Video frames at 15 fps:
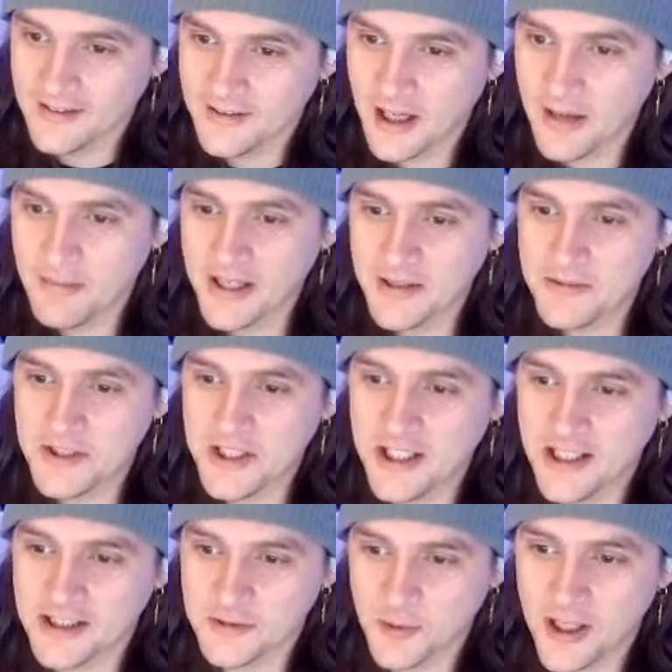Big up Gina
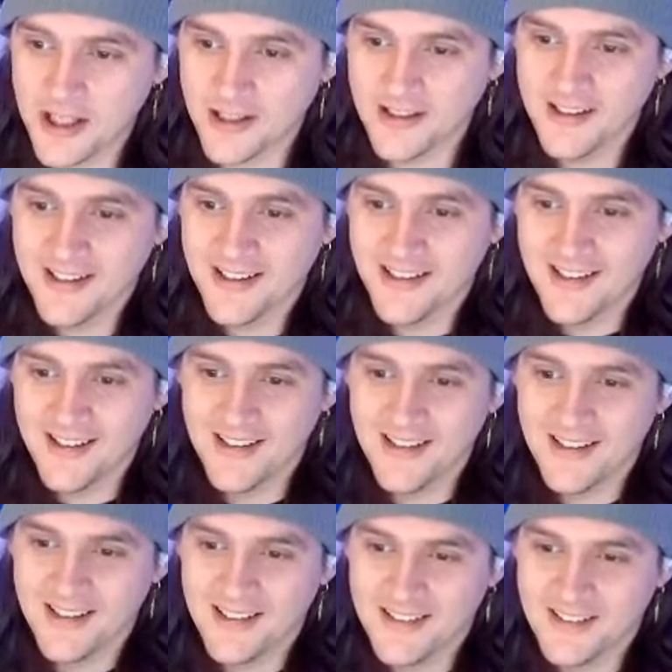as well.
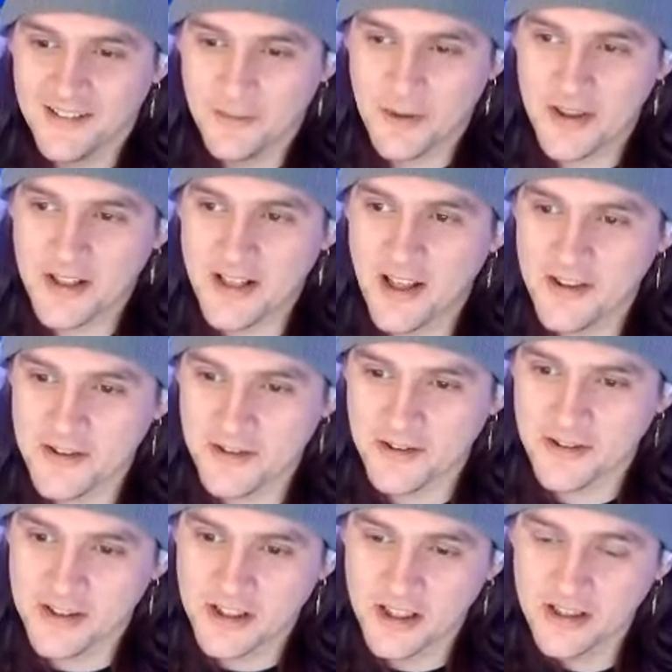With another,
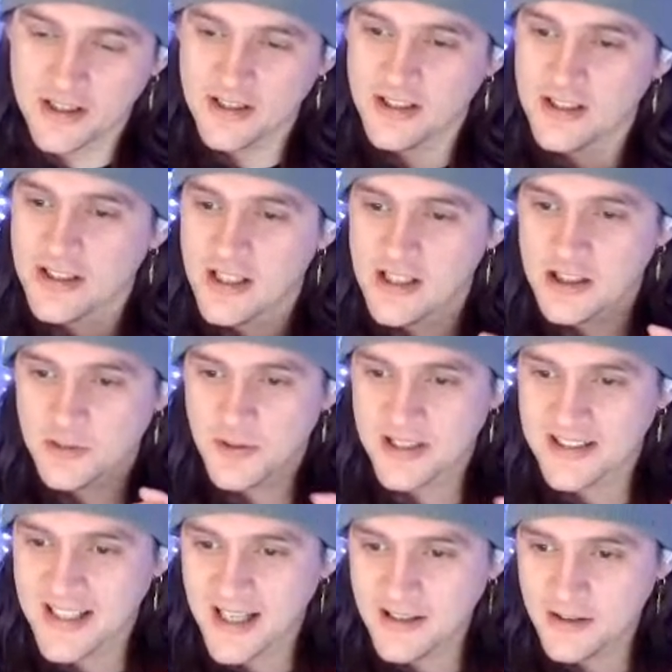she's hitting us with a
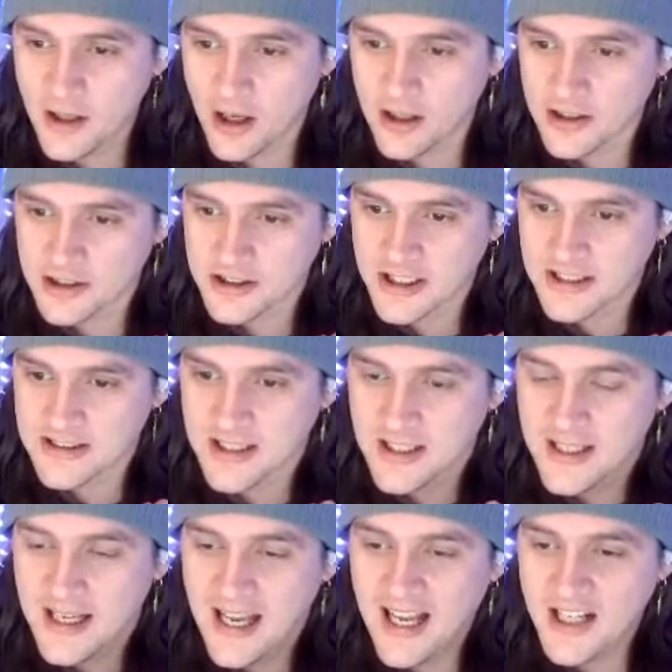$10. Says
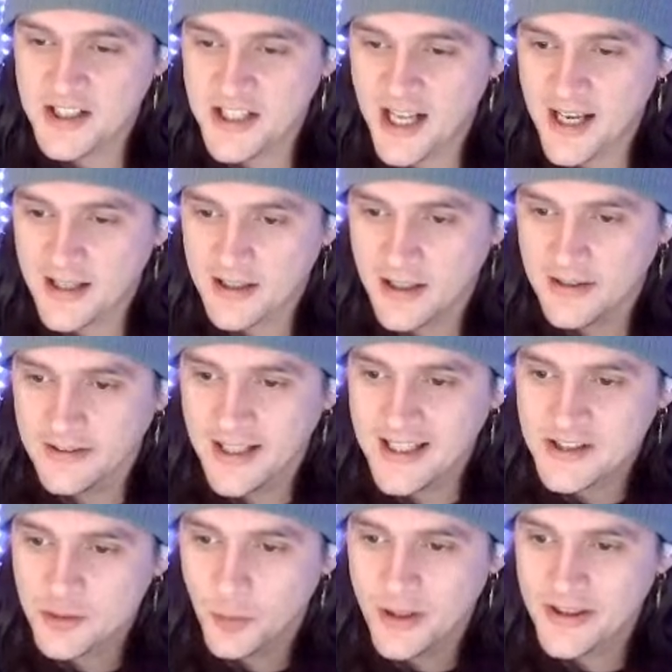hashtag
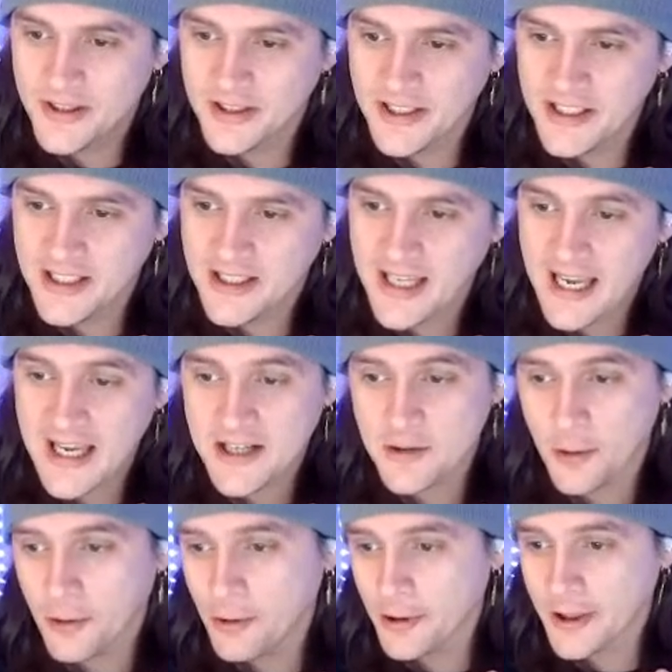Let's win the league and
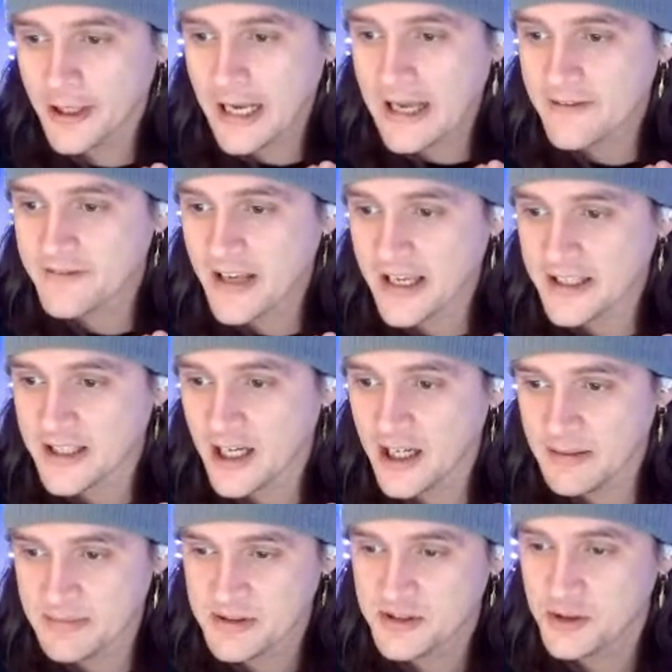or FA
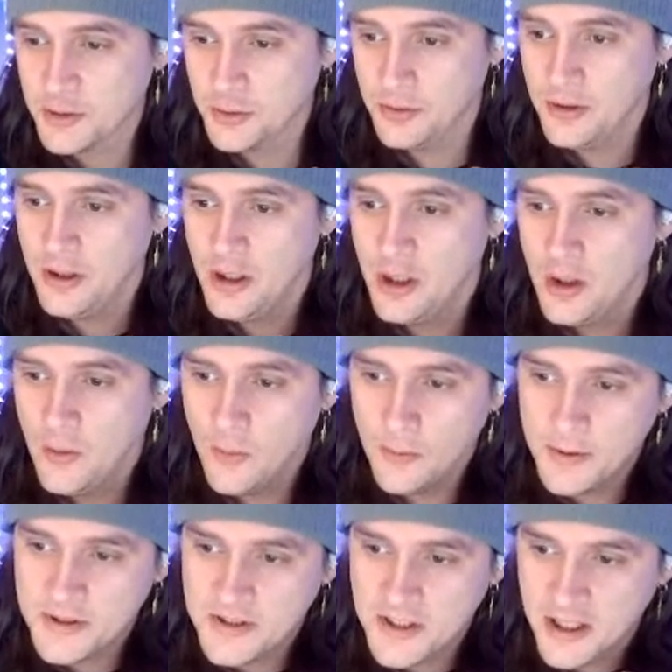Cup. Soon we'll
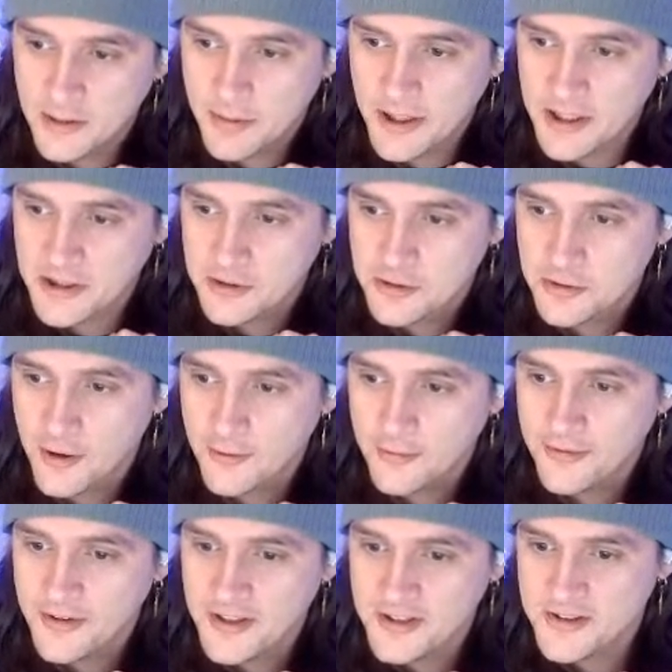be celebrating
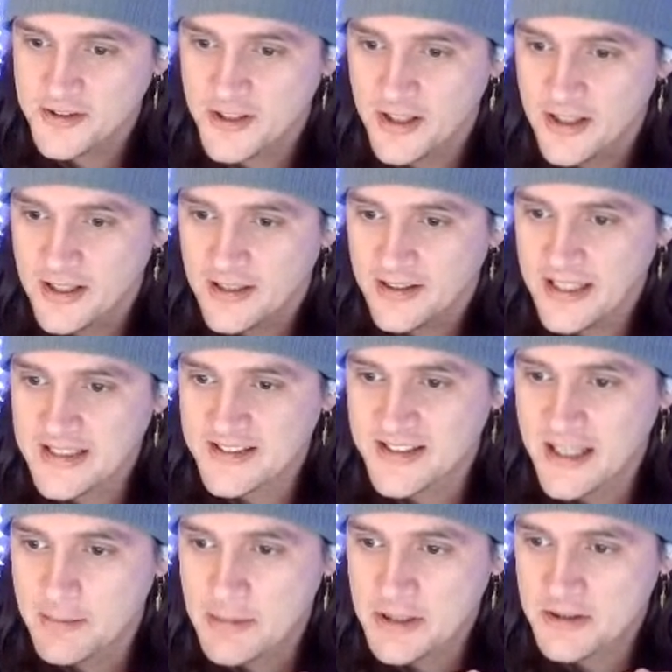trophies. Let's
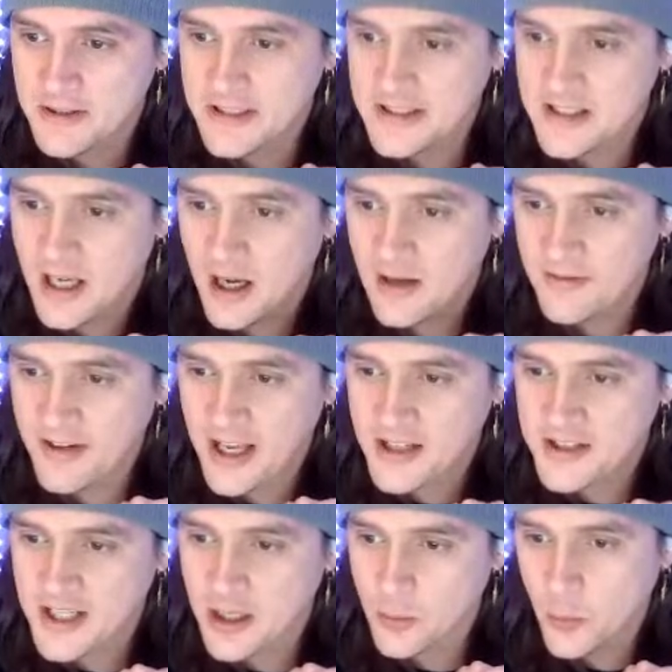stay mentally tough.
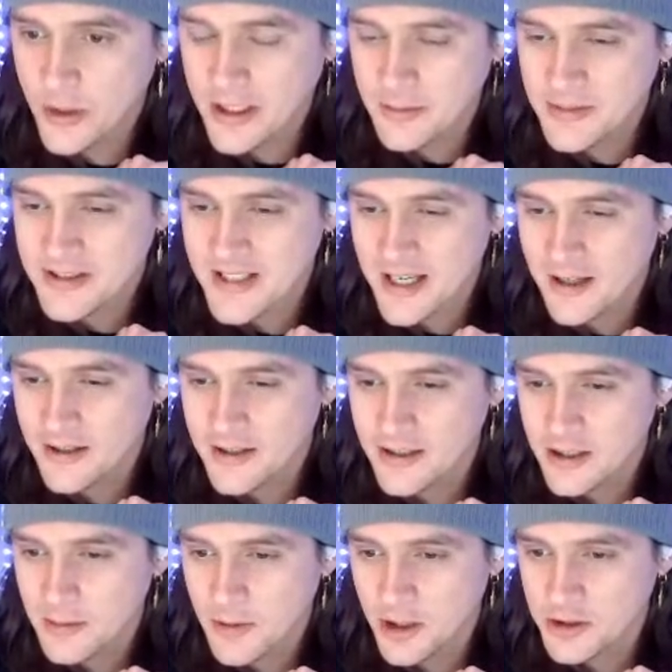Hashtag winning mentality.
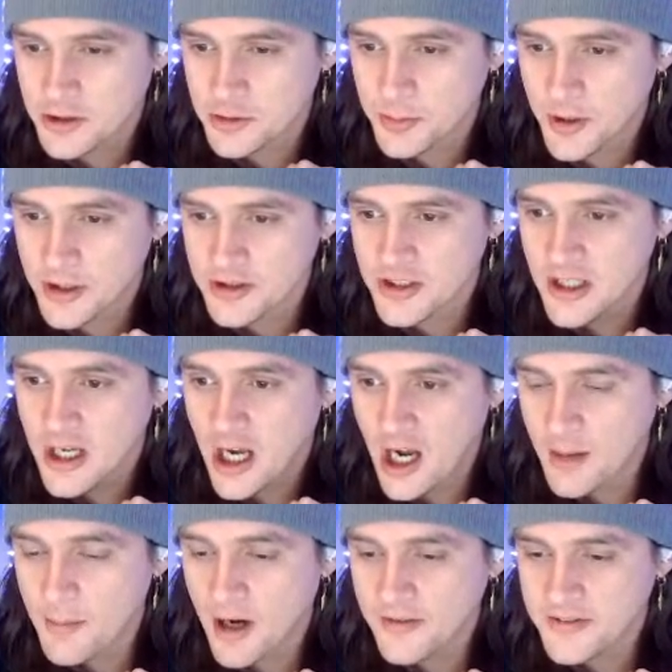Come on, you Spurs.
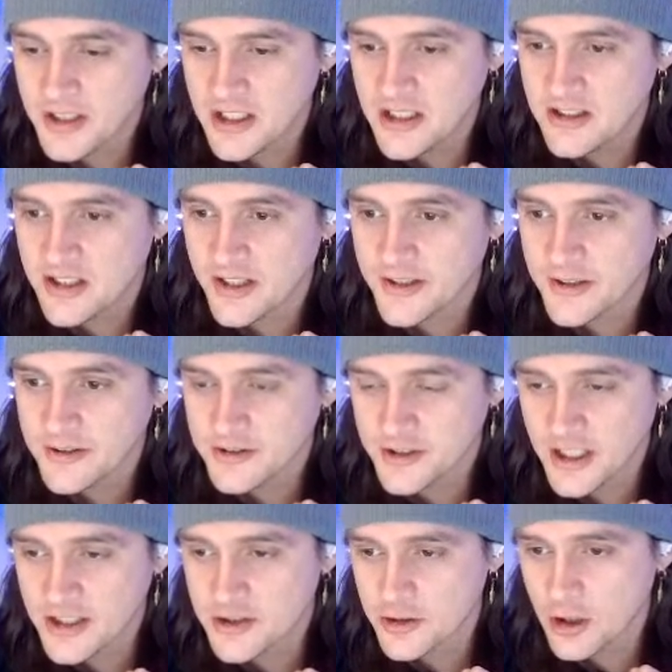I'm off to eat dinner.
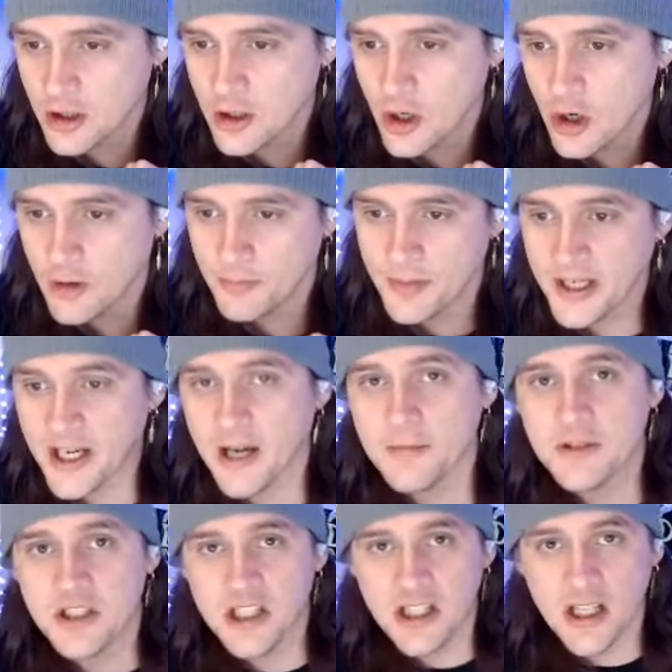Stay strong all. Big up,
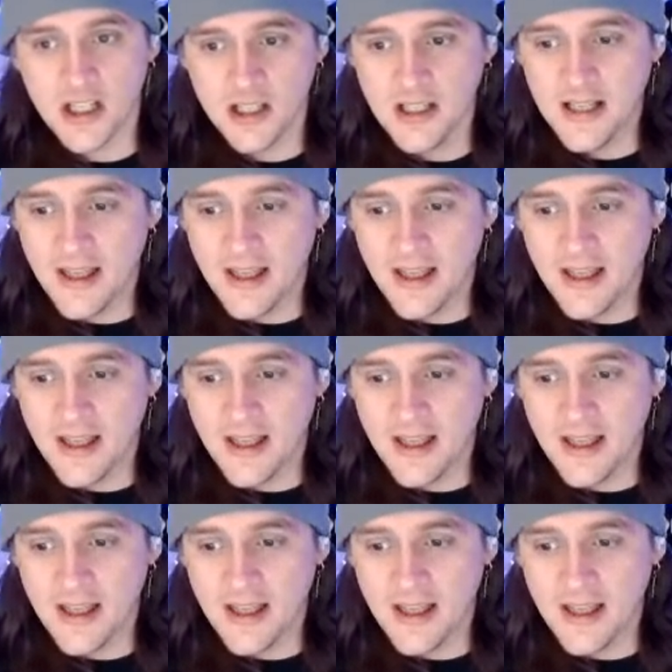Gina.